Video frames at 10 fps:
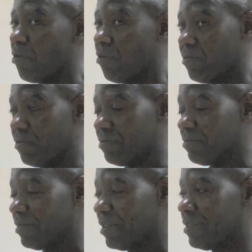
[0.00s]
Awful.
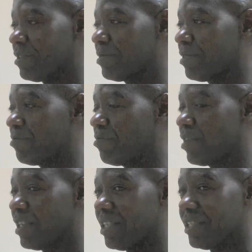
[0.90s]
It would have been
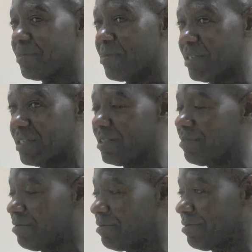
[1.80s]
really depressing.
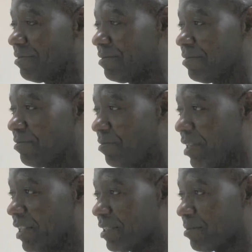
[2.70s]

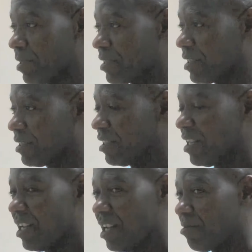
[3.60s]
Really depressing.
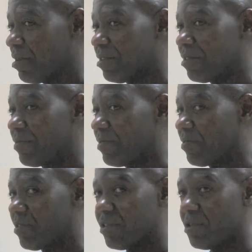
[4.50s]
Well, if you
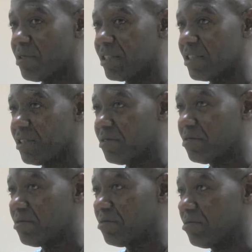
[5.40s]
haven't got nowhere
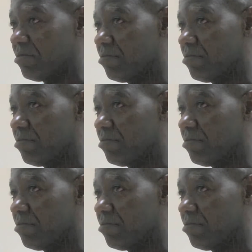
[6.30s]
to